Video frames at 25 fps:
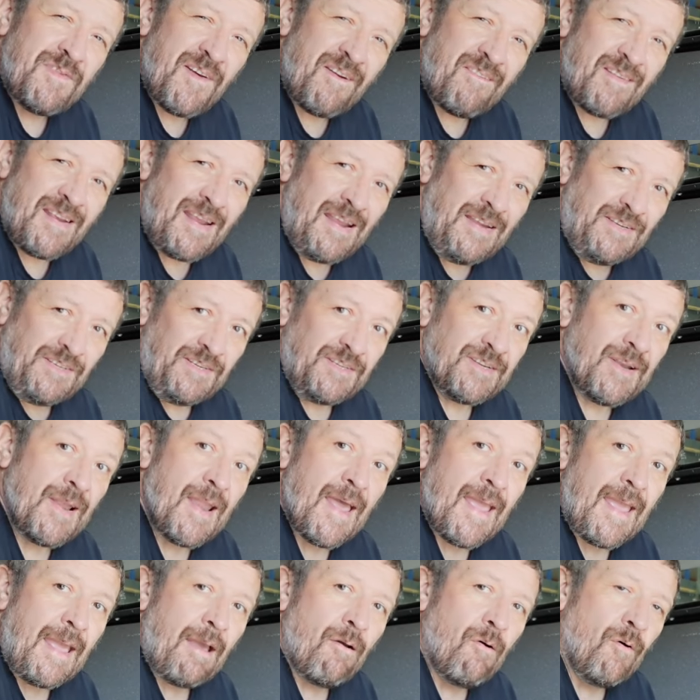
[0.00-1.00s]
are very easy to
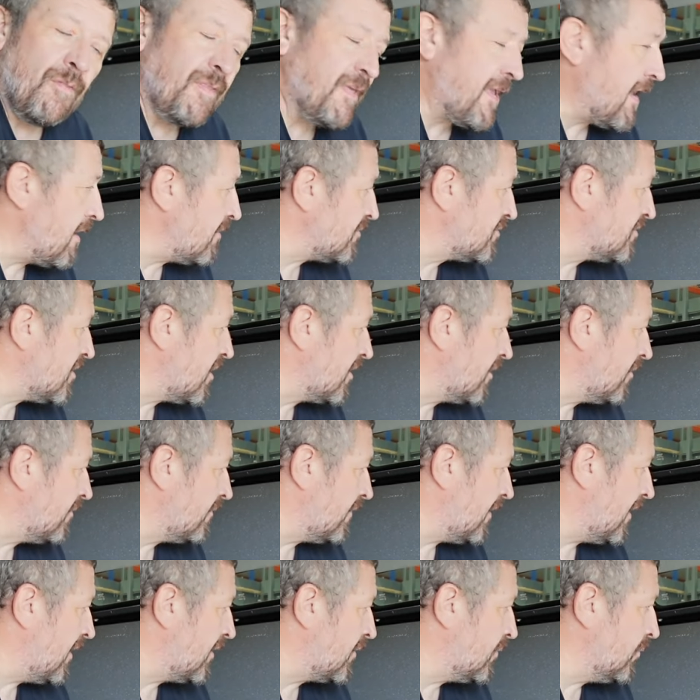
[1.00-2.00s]
lay out on the outside of the
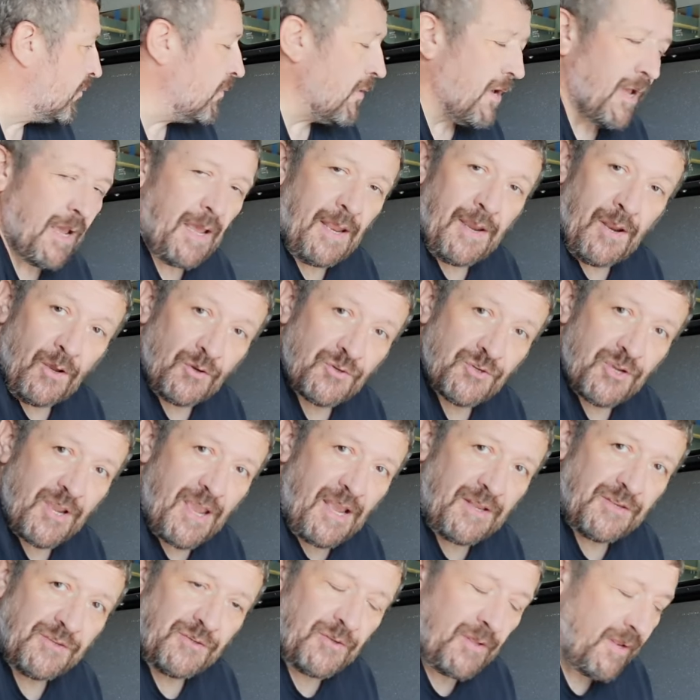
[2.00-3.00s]
vehicle and I'll show
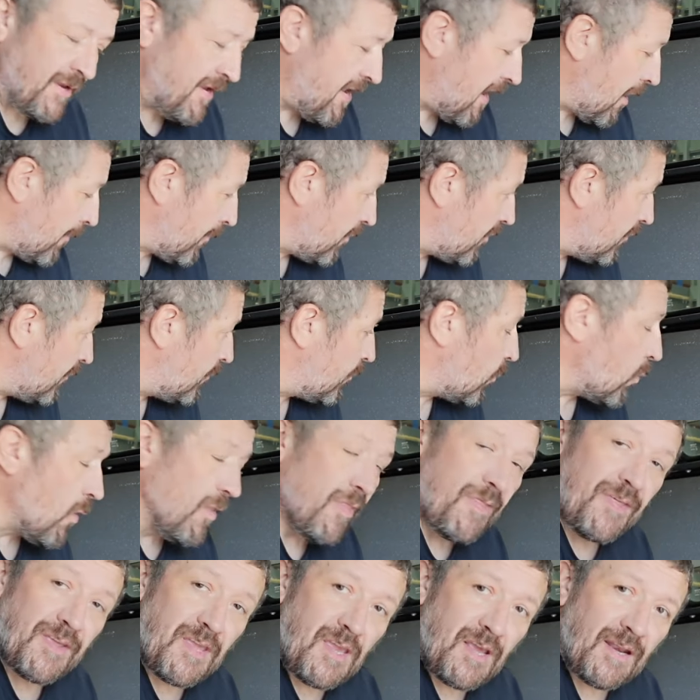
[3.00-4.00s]
you how to do that now. But the
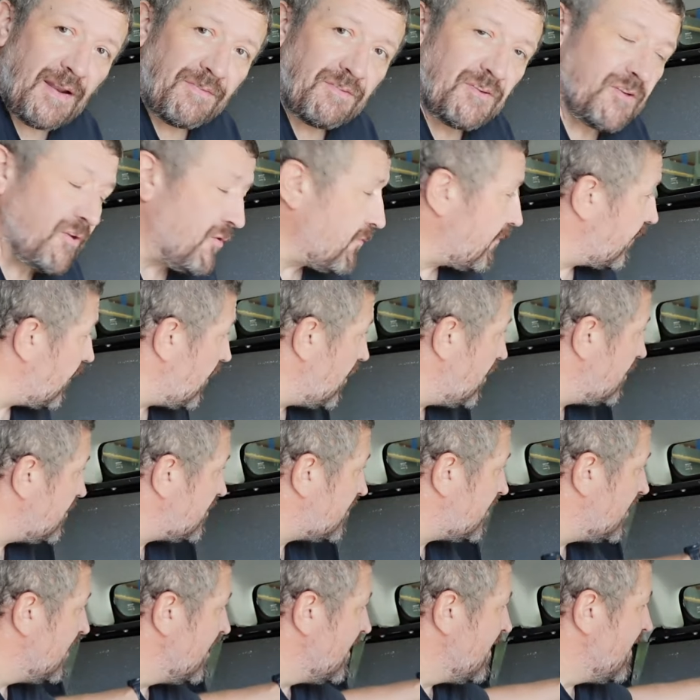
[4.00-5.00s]
one thing you're gonna have to do
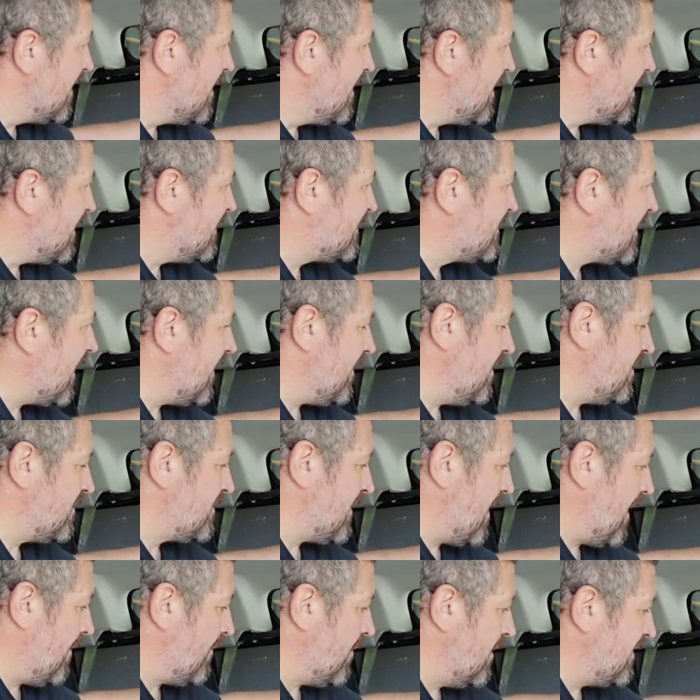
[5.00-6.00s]
first is get
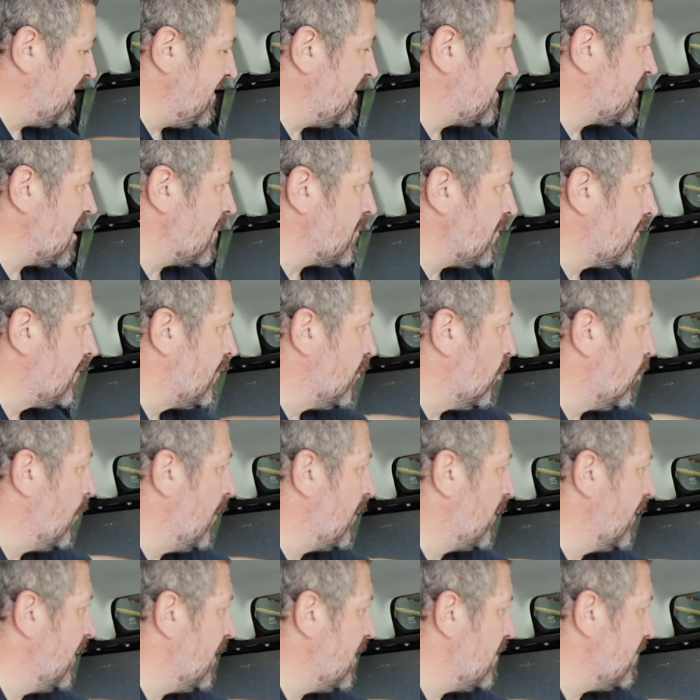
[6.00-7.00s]
this out. And I did say before
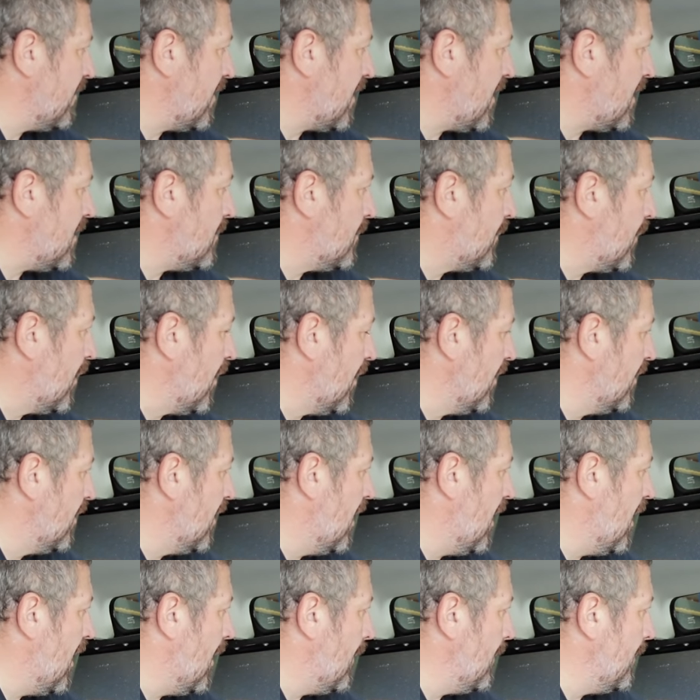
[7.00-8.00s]
we are gonna leave it in, but
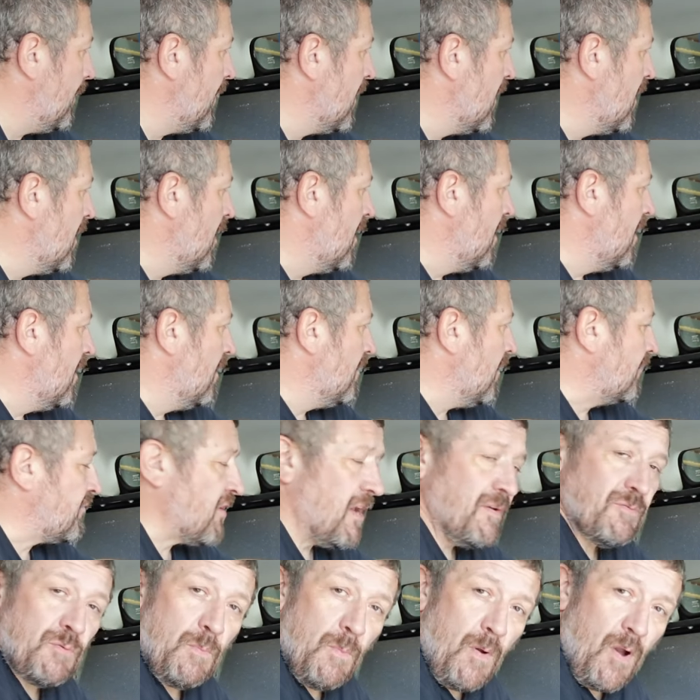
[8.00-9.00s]
um, I've
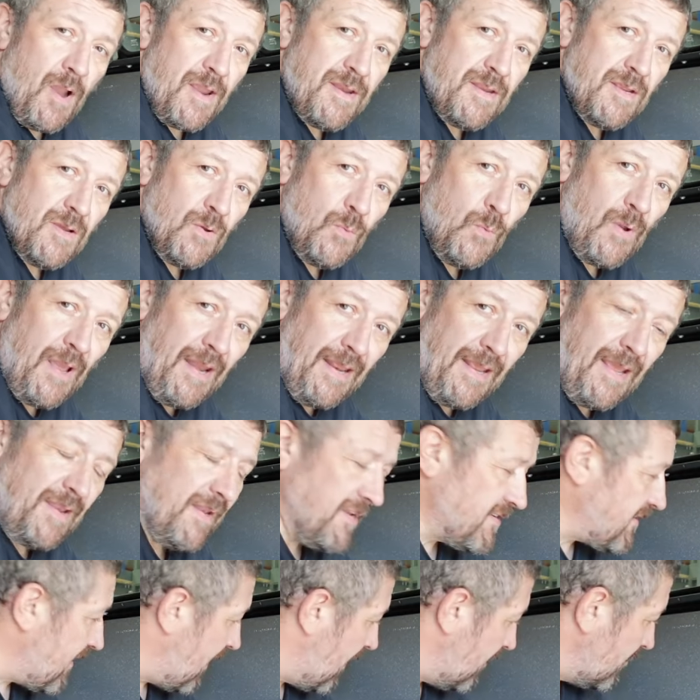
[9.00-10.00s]
changed my mind. We're gonna get
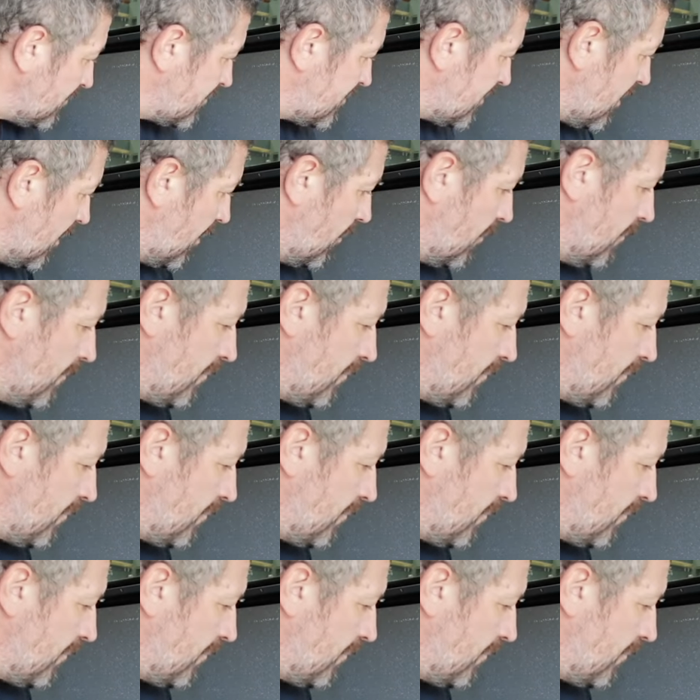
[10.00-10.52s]
this out. So